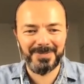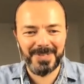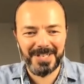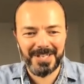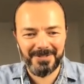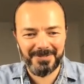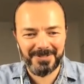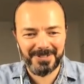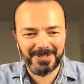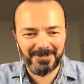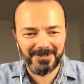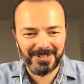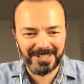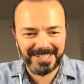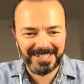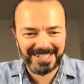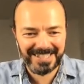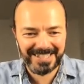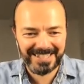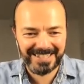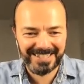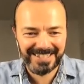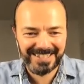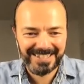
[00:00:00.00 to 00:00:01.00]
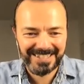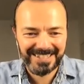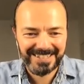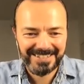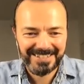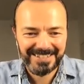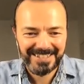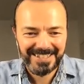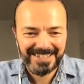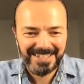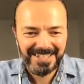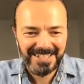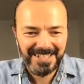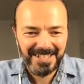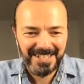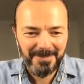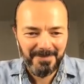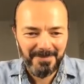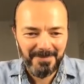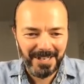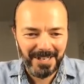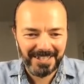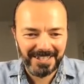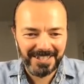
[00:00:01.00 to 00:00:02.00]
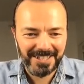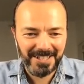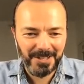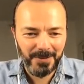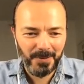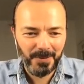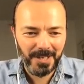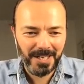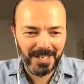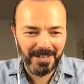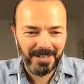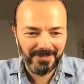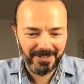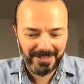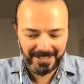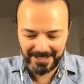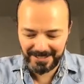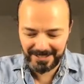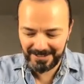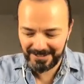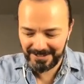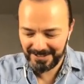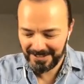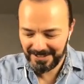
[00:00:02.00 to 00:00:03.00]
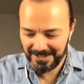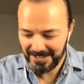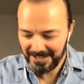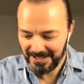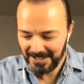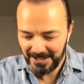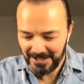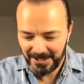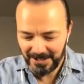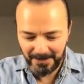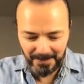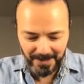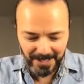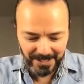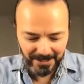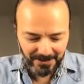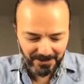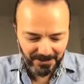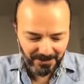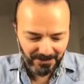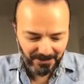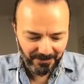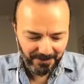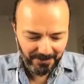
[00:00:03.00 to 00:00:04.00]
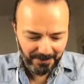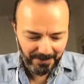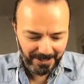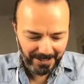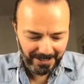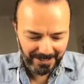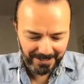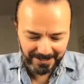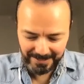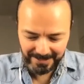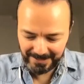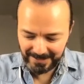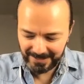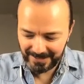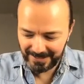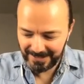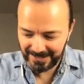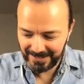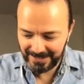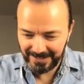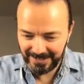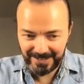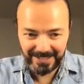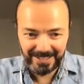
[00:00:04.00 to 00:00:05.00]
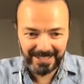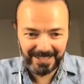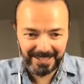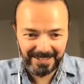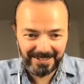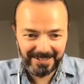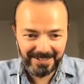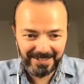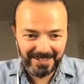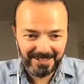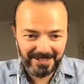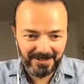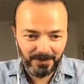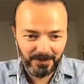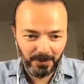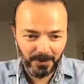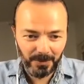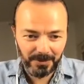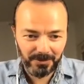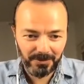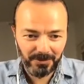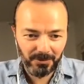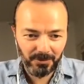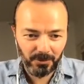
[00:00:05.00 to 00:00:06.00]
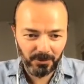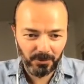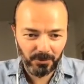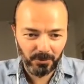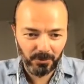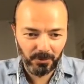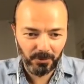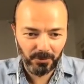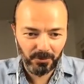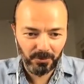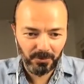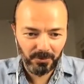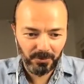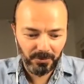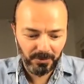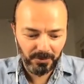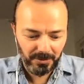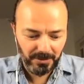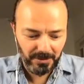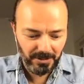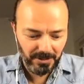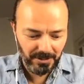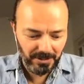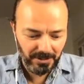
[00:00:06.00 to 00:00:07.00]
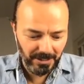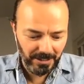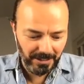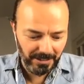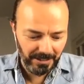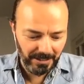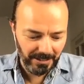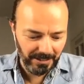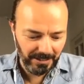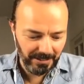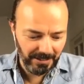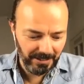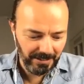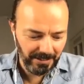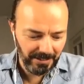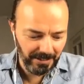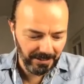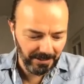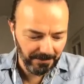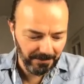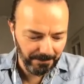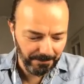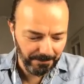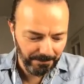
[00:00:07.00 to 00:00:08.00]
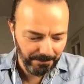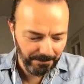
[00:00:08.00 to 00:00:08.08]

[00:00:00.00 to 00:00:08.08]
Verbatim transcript: where it runs in, but here we have got the Microsoft pen, and it doesn't want to stay in here.